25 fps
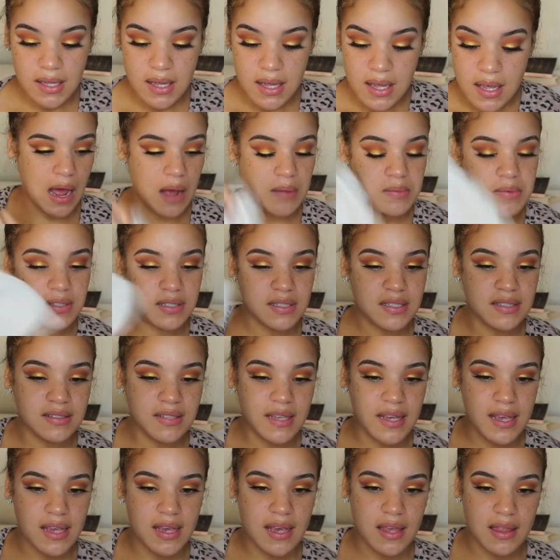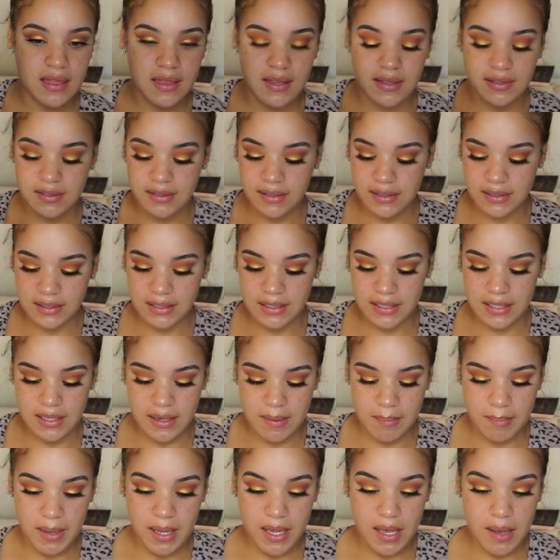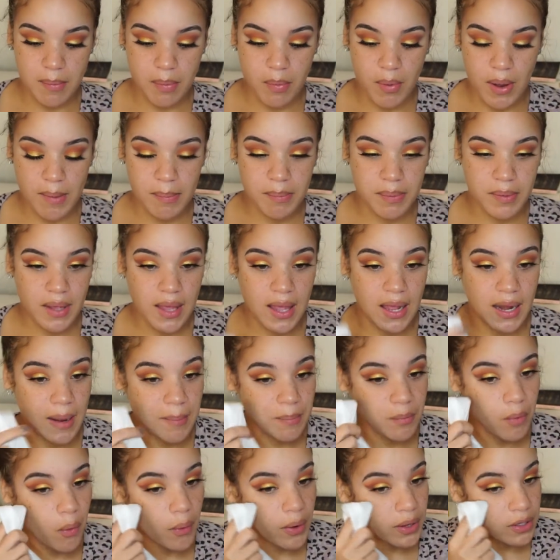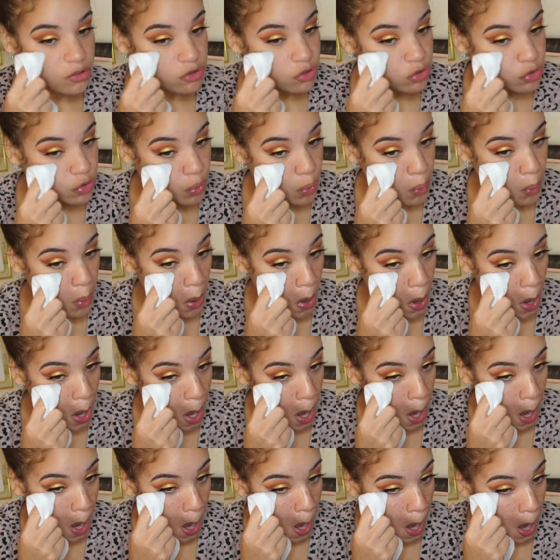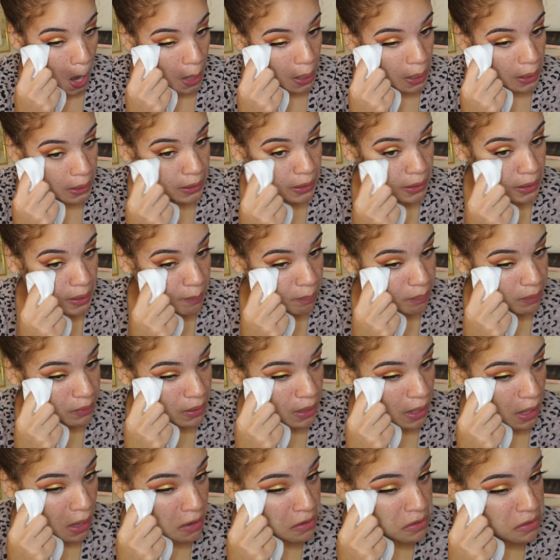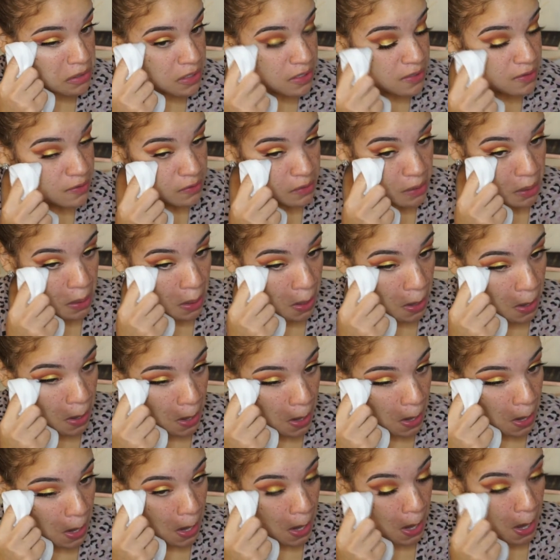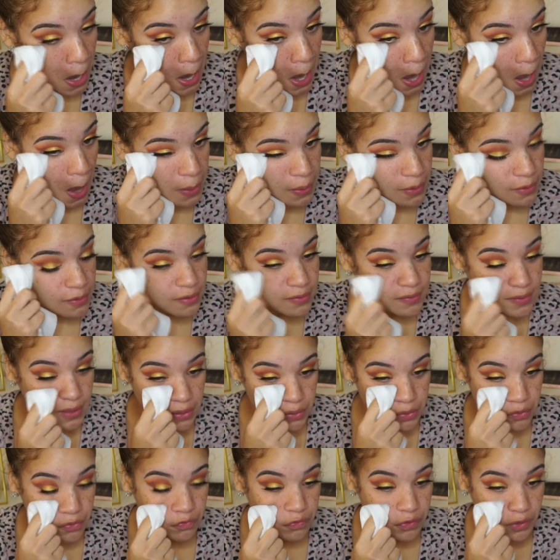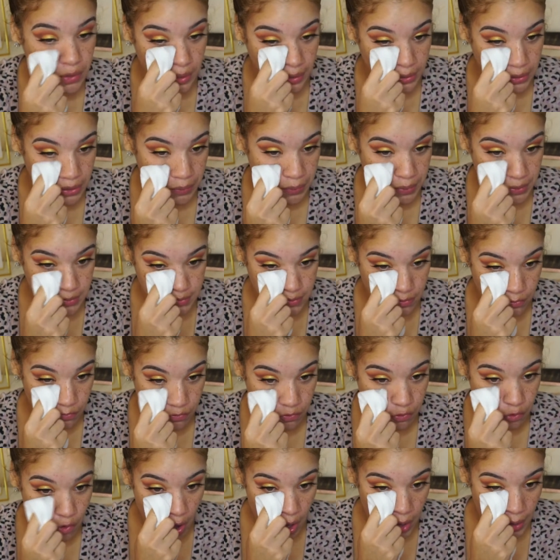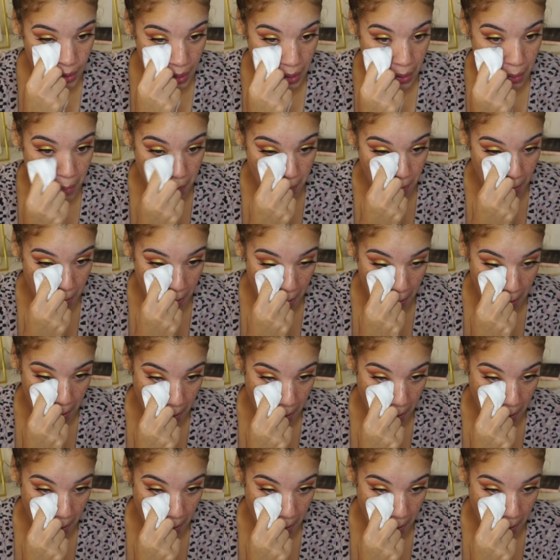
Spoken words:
Now I'm just going to take this clean makeup wipe and I'm going to clean up the edges just because I do feel like there was some fallout.